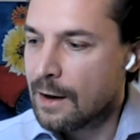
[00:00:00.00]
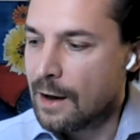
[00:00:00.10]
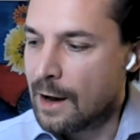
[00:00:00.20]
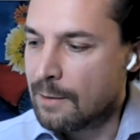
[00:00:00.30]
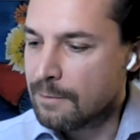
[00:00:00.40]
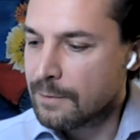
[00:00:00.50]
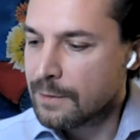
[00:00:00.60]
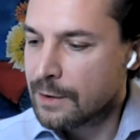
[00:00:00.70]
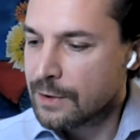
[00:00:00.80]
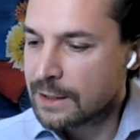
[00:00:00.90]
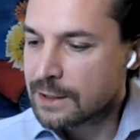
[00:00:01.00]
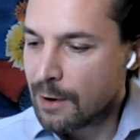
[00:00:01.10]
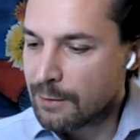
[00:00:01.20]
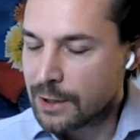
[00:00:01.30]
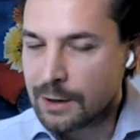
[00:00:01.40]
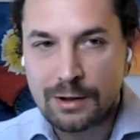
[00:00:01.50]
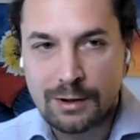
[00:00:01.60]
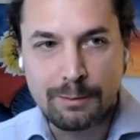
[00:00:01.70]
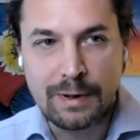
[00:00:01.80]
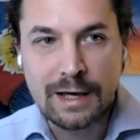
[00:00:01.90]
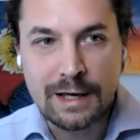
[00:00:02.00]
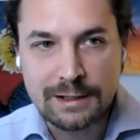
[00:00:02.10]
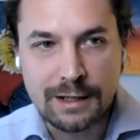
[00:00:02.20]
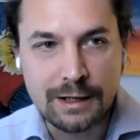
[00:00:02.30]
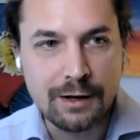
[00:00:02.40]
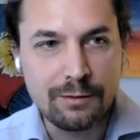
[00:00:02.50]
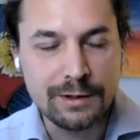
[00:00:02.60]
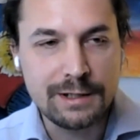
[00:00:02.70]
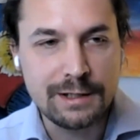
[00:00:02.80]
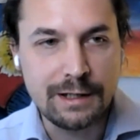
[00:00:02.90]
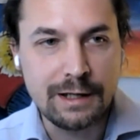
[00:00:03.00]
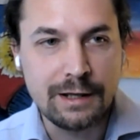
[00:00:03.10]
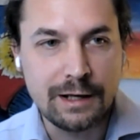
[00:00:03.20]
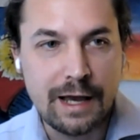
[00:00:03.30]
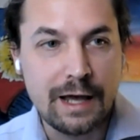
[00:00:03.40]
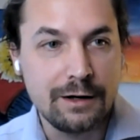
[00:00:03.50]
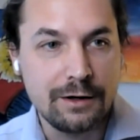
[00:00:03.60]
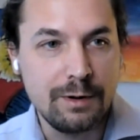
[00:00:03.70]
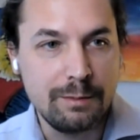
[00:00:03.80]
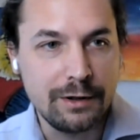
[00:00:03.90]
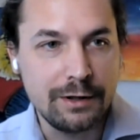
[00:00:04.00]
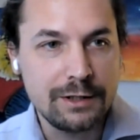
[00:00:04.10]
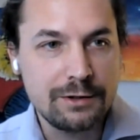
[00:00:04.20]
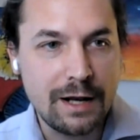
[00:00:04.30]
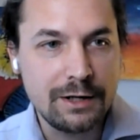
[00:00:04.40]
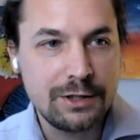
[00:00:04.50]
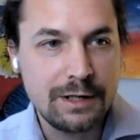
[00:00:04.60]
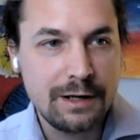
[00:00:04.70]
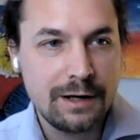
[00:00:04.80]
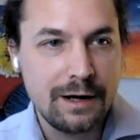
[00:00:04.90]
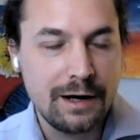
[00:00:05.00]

That's probably going to be the biggest thing that we'll see in the Canada Green Building Strategy.